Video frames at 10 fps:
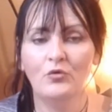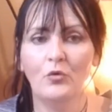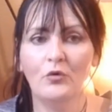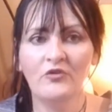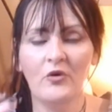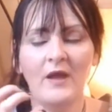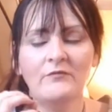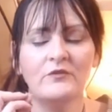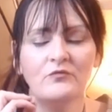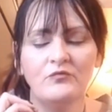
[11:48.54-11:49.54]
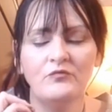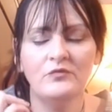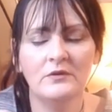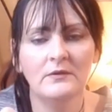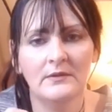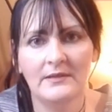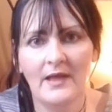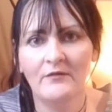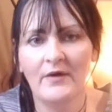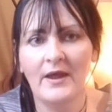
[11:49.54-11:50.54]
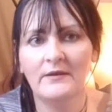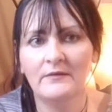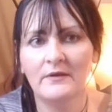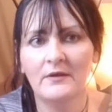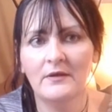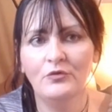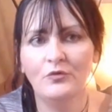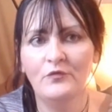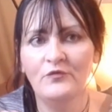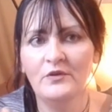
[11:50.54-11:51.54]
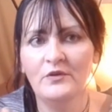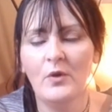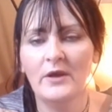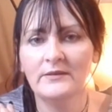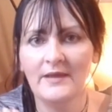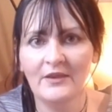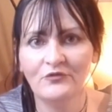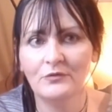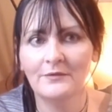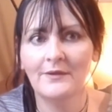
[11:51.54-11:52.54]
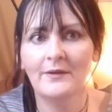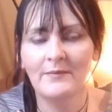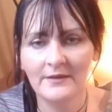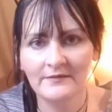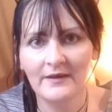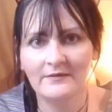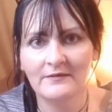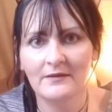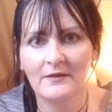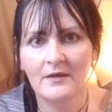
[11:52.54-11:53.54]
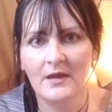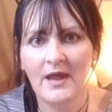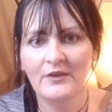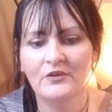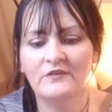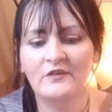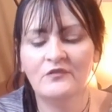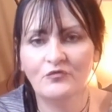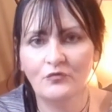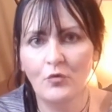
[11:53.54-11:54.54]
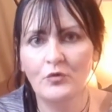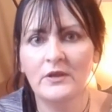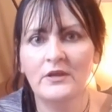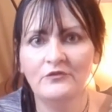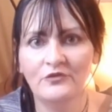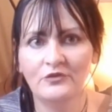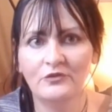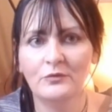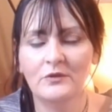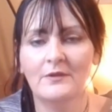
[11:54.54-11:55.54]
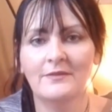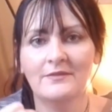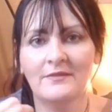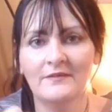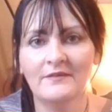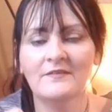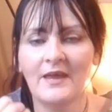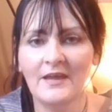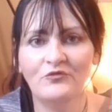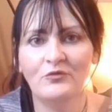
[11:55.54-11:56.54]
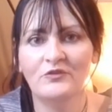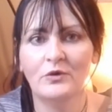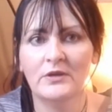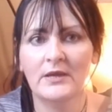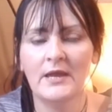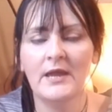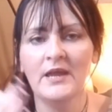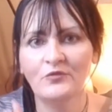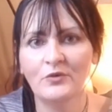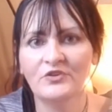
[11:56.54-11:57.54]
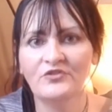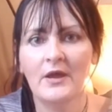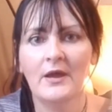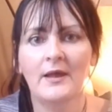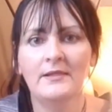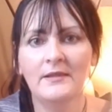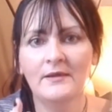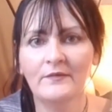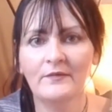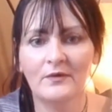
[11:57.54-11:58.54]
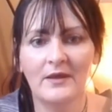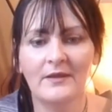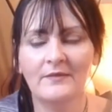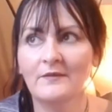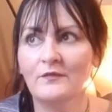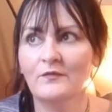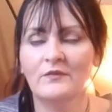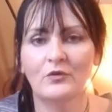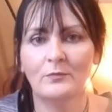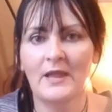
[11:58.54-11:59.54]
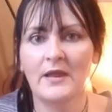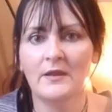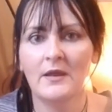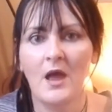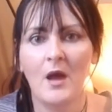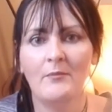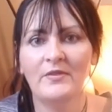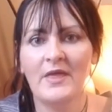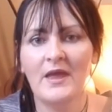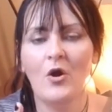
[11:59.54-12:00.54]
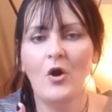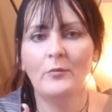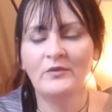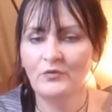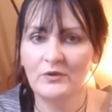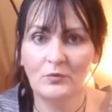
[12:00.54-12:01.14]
you also have this real love and you feel quite natural meditating and it's just drawn into you. This is the hedge witch working. A hedge witch lives in this physical plane, but they are